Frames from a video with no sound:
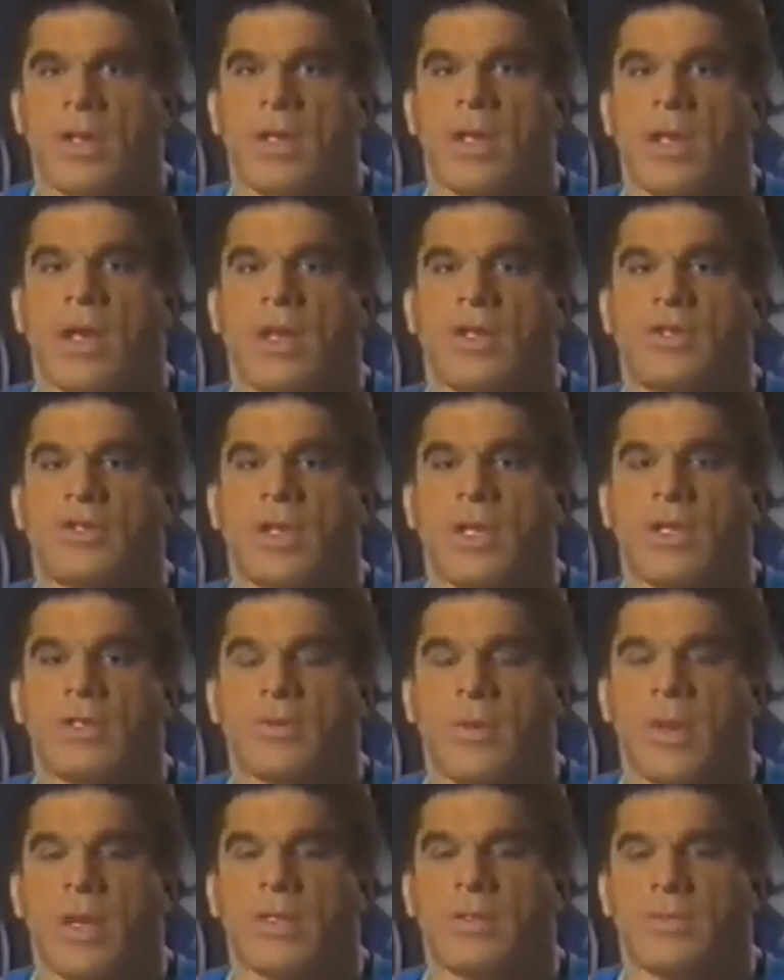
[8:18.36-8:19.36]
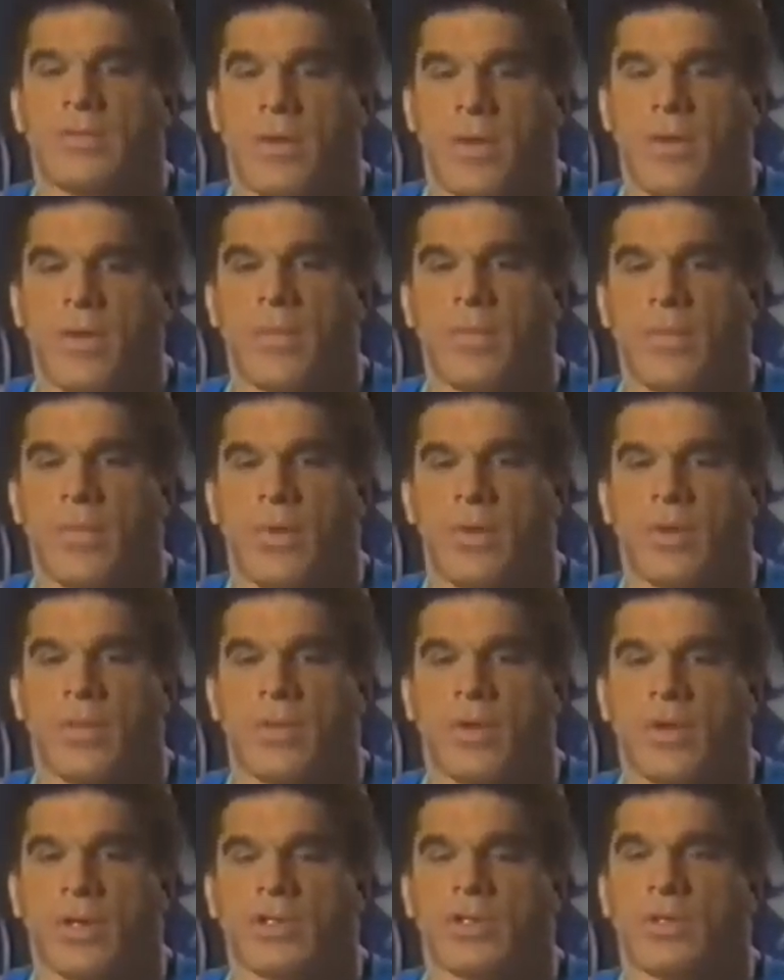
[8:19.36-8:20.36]
Uh, chest training is very important
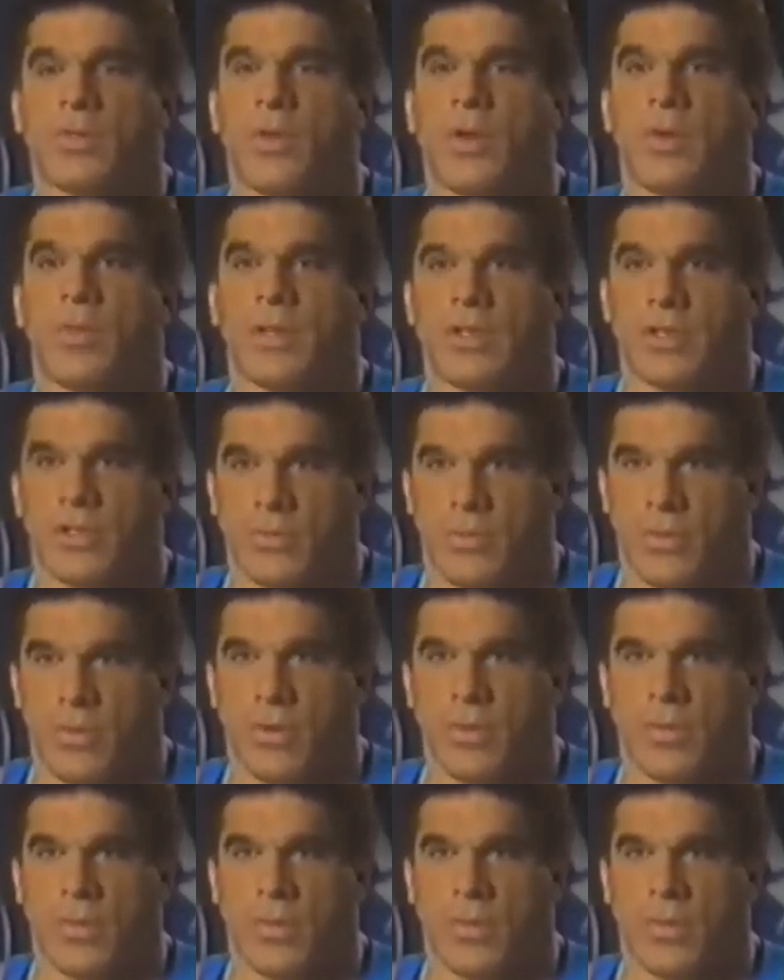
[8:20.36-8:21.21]
because it's one of my strong